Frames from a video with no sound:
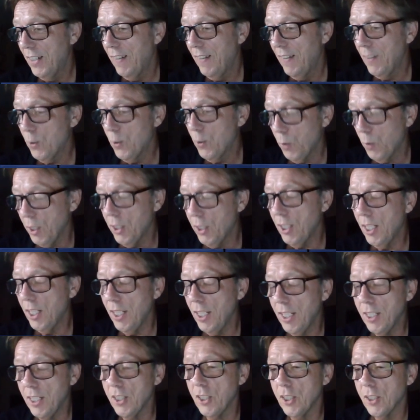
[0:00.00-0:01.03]

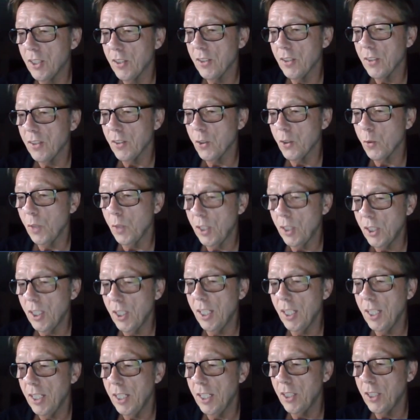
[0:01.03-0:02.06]

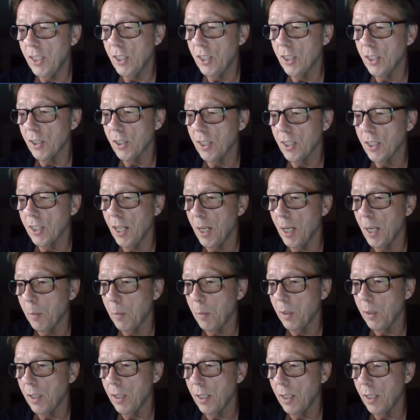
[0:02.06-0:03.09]
28-year
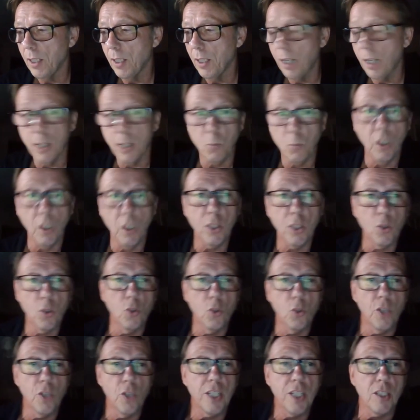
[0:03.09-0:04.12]
gap. I had one
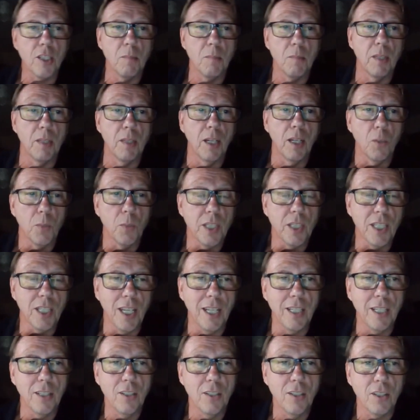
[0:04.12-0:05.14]
good race in me that
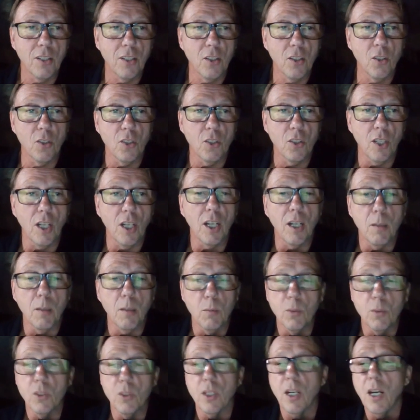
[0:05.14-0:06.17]
weekend because I
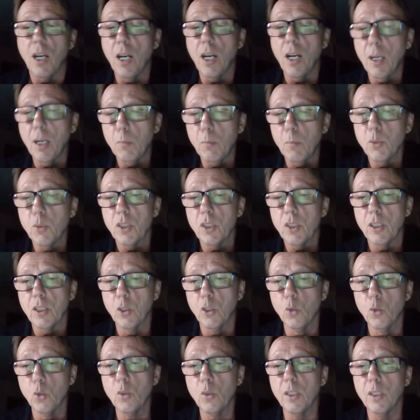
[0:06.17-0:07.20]
was
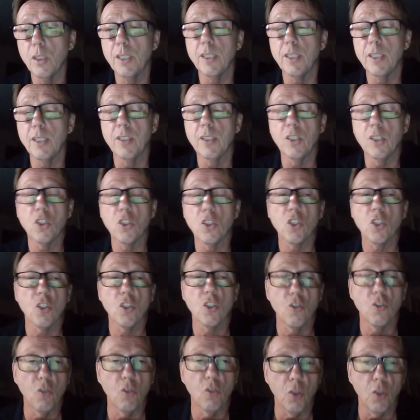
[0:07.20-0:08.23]
absolutely
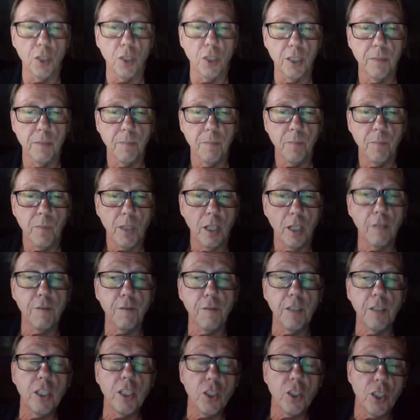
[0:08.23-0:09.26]
destroyed. I
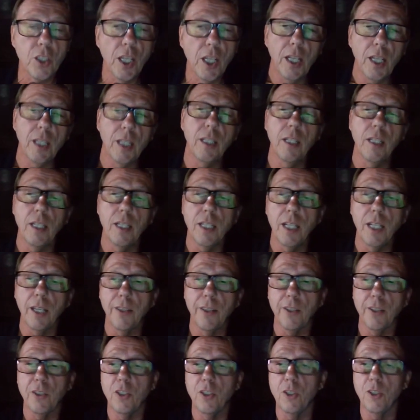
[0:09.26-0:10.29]
finished second in the
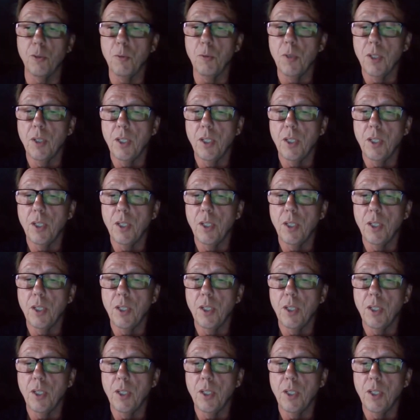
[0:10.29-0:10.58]
other two.